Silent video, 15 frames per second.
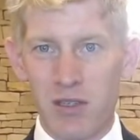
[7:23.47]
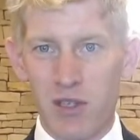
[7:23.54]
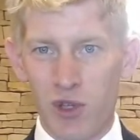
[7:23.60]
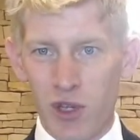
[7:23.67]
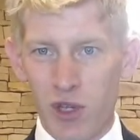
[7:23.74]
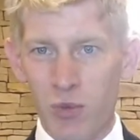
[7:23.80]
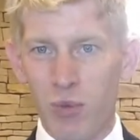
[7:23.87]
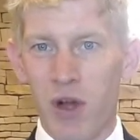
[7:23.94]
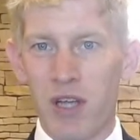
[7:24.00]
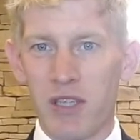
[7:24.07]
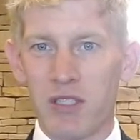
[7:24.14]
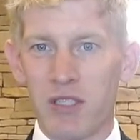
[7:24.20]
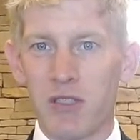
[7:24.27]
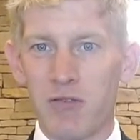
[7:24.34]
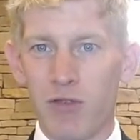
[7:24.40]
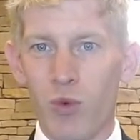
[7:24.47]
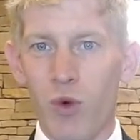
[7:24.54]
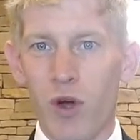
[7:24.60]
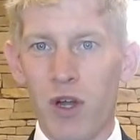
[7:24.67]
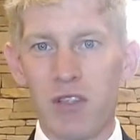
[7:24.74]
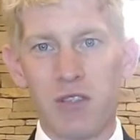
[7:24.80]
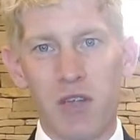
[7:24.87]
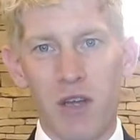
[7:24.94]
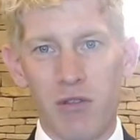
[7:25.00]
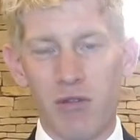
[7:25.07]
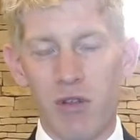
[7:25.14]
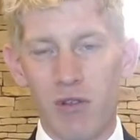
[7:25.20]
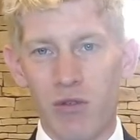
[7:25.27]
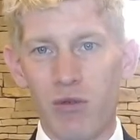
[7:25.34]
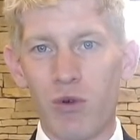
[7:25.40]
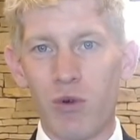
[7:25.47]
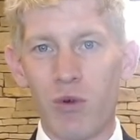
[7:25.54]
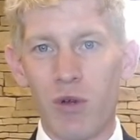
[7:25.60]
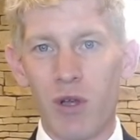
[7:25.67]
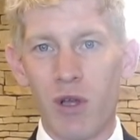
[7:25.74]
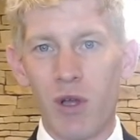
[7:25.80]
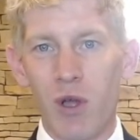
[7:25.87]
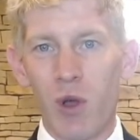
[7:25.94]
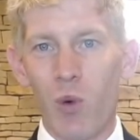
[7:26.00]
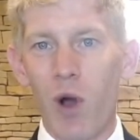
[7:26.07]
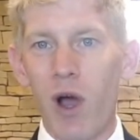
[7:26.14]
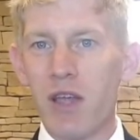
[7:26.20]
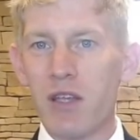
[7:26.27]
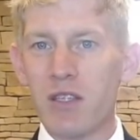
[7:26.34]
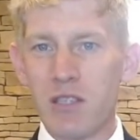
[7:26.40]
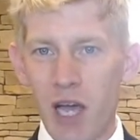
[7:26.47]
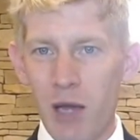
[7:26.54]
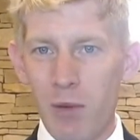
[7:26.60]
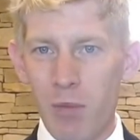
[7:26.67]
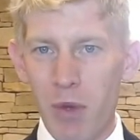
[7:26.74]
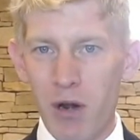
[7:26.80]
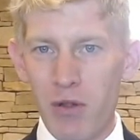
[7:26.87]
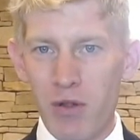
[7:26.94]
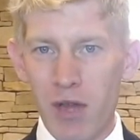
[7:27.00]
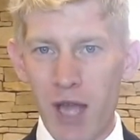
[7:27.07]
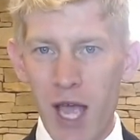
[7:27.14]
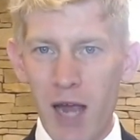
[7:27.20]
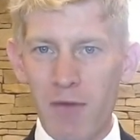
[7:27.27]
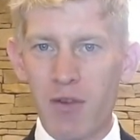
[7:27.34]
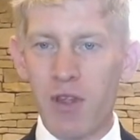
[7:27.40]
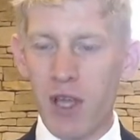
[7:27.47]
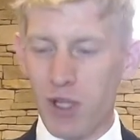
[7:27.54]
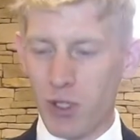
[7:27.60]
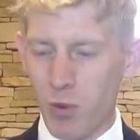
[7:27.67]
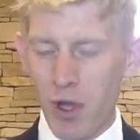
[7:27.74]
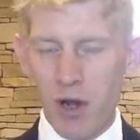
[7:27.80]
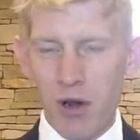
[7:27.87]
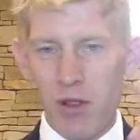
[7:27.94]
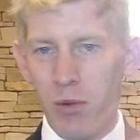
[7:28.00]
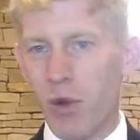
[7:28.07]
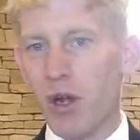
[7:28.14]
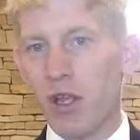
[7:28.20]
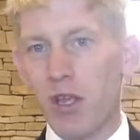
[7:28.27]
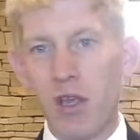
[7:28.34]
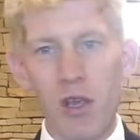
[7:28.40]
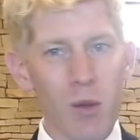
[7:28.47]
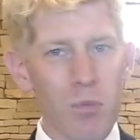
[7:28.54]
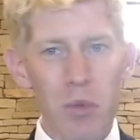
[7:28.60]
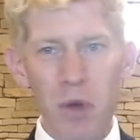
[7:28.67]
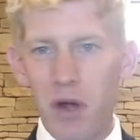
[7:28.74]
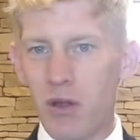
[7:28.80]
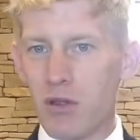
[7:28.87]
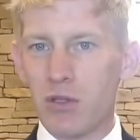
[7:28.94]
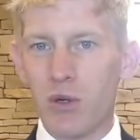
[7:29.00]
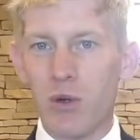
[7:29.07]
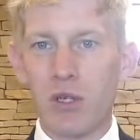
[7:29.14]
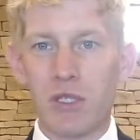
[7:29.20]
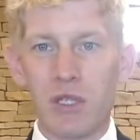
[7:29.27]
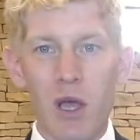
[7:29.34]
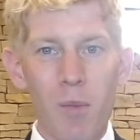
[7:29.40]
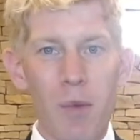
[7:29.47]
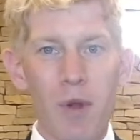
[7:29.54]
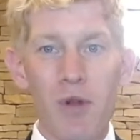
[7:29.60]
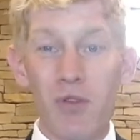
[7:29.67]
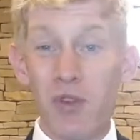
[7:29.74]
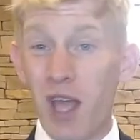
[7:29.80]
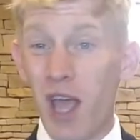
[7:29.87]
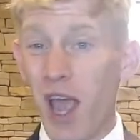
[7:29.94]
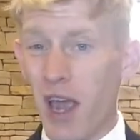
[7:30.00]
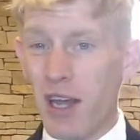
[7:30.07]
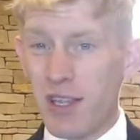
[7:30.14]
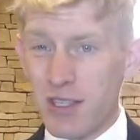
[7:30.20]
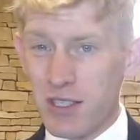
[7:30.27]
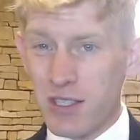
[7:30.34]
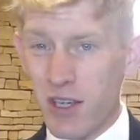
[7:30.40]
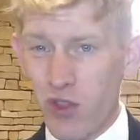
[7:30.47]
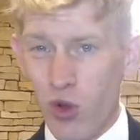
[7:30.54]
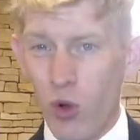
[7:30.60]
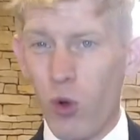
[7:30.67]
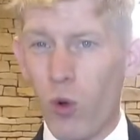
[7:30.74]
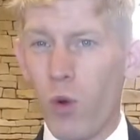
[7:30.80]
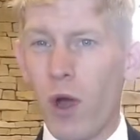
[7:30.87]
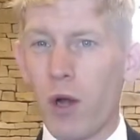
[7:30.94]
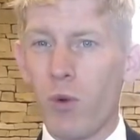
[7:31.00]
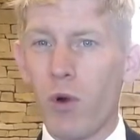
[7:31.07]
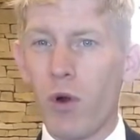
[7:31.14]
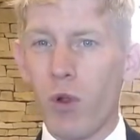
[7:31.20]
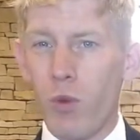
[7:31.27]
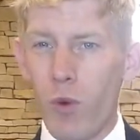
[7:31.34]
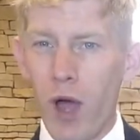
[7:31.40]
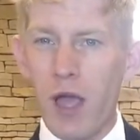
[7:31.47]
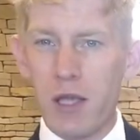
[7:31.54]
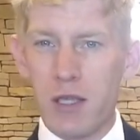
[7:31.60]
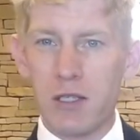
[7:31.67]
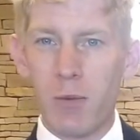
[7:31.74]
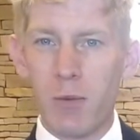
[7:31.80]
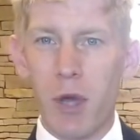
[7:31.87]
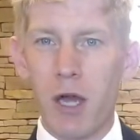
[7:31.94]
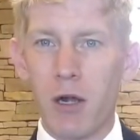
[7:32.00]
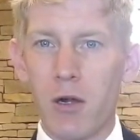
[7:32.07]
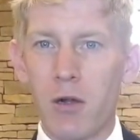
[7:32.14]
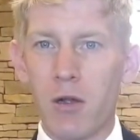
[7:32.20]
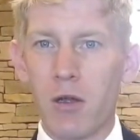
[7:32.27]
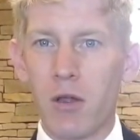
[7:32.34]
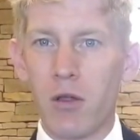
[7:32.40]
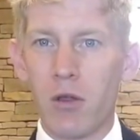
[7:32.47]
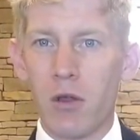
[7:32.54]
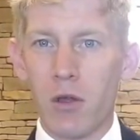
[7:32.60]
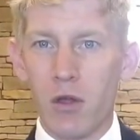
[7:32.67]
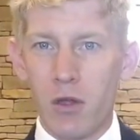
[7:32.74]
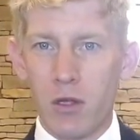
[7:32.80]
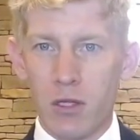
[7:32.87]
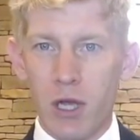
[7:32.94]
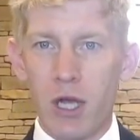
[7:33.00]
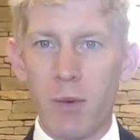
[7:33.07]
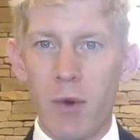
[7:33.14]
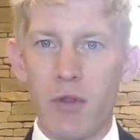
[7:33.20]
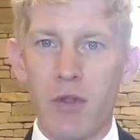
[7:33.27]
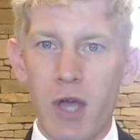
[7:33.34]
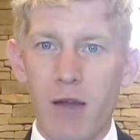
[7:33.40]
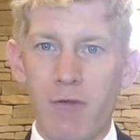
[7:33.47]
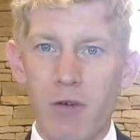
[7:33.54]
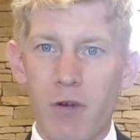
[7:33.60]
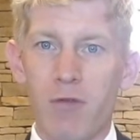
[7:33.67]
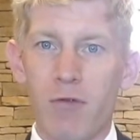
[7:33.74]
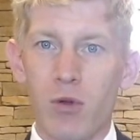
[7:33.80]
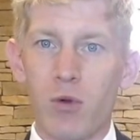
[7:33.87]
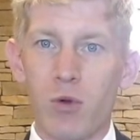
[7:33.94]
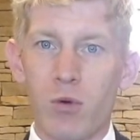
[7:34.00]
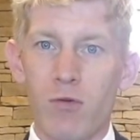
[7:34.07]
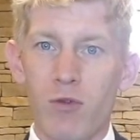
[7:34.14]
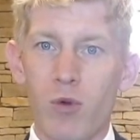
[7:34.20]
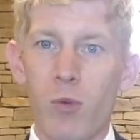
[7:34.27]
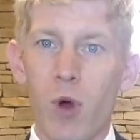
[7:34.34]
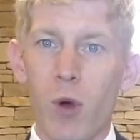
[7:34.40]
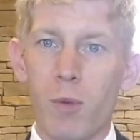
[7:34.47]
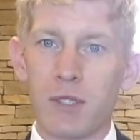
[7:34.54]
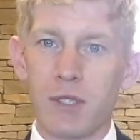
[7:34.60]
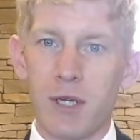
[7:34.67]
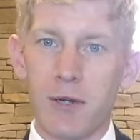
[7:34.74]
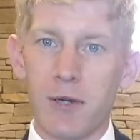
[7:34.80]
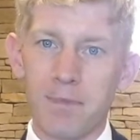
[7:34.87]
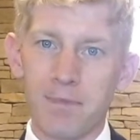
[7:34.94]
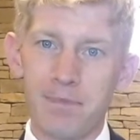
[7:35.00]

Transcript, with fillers: You could pause here if you want and talk through it through. Why is God better than everything else? Better than money, better than toys, better than any sin in the whole wide world? Why is He better? Talk about that for a few few moments here.